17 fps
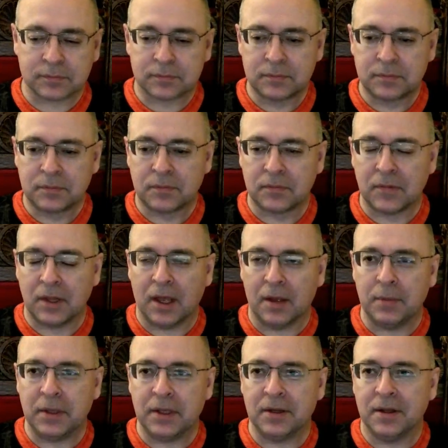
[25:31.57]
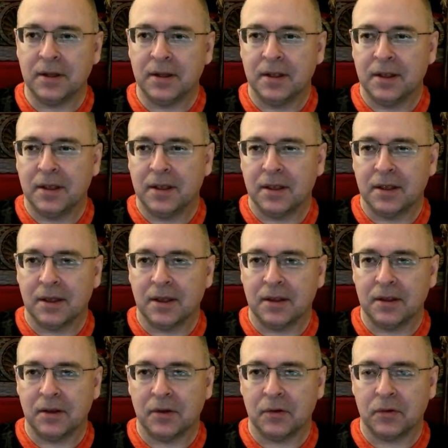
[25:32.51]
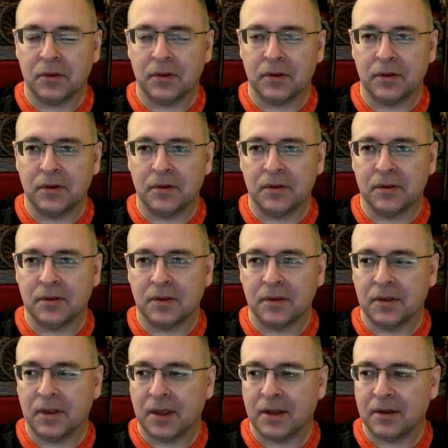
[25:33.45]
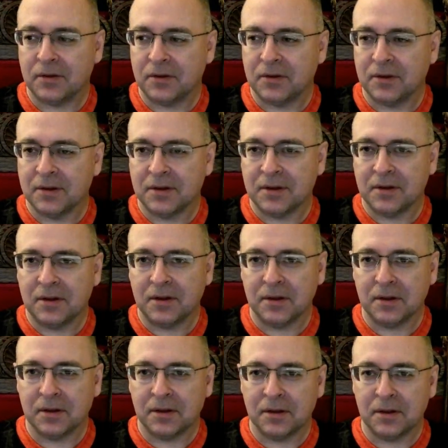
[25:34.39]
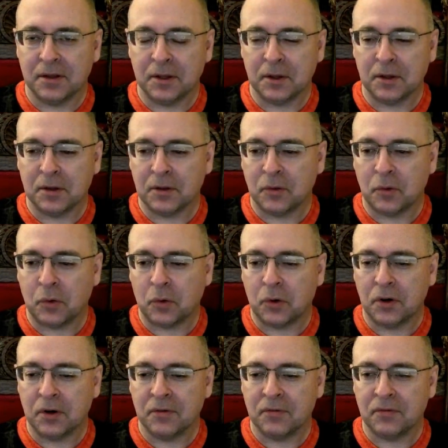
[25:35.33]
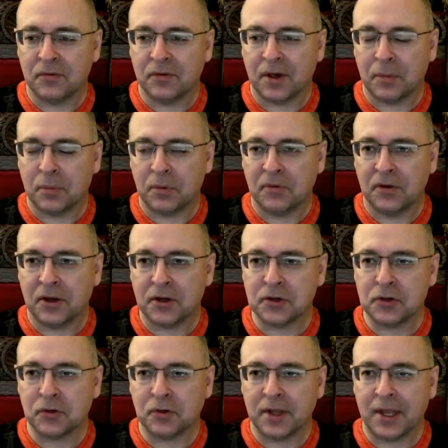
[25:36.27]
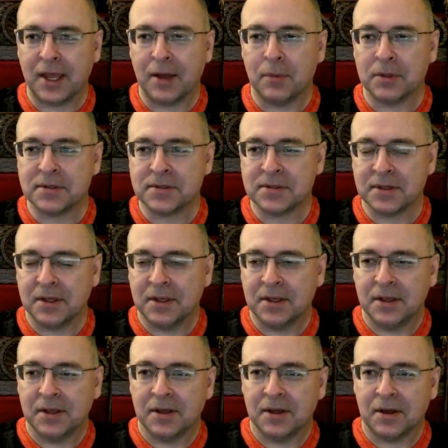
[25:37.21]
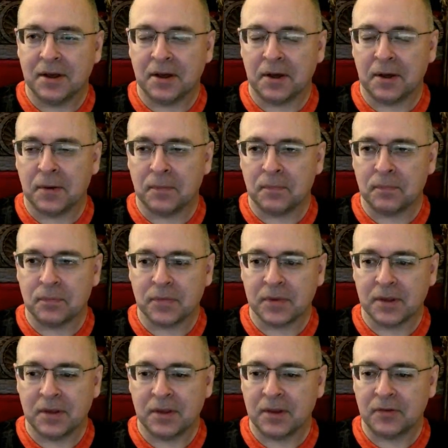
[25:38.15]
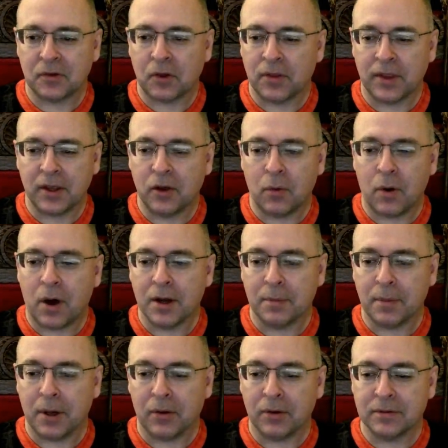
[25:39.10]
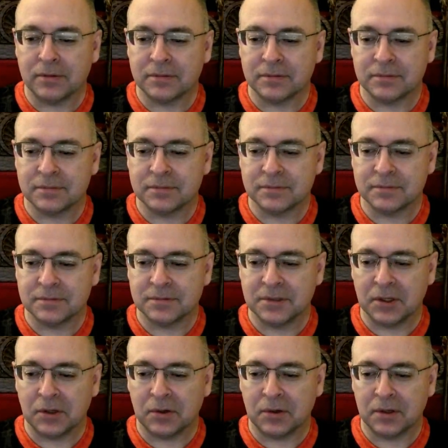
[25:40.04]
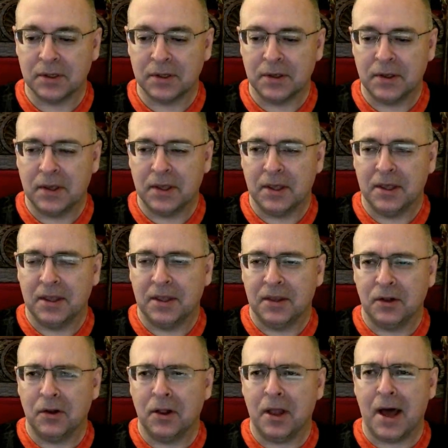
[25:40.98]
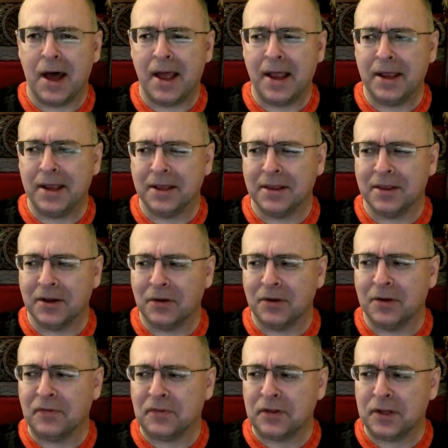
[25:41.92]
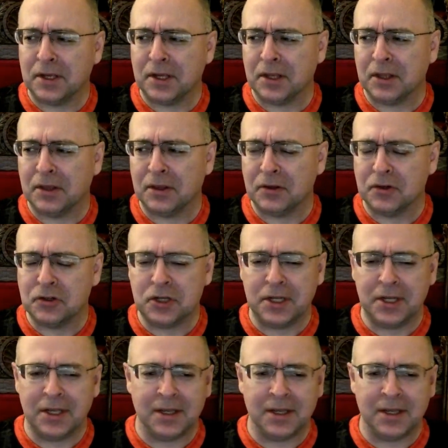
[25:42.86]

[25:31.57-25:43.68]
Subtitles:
I mean, the that little horde of professional gammas, that's all they go on about. You know, they're lying, they're grifting, they're cheating.